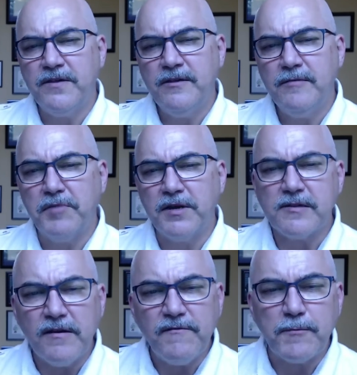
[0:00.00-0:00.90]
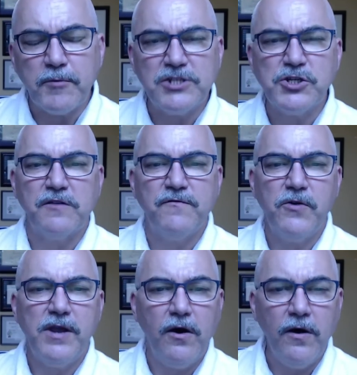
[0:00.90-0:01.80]
Because software projects are very
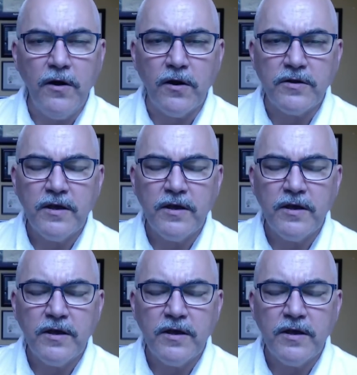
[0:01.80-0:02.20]
hard.